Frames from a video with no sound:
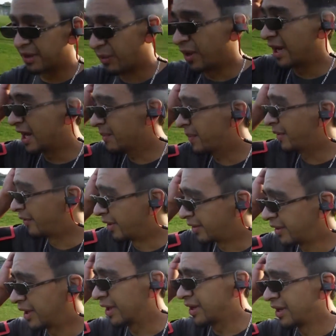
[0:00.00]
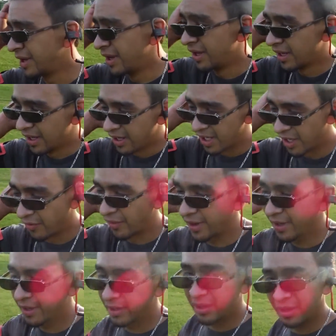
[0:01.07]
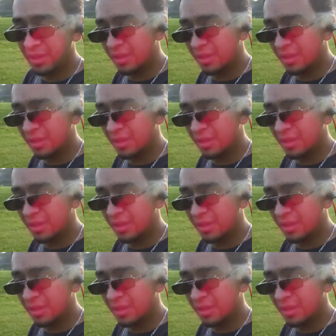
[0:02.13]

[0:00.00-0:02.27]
one lap around, like a rain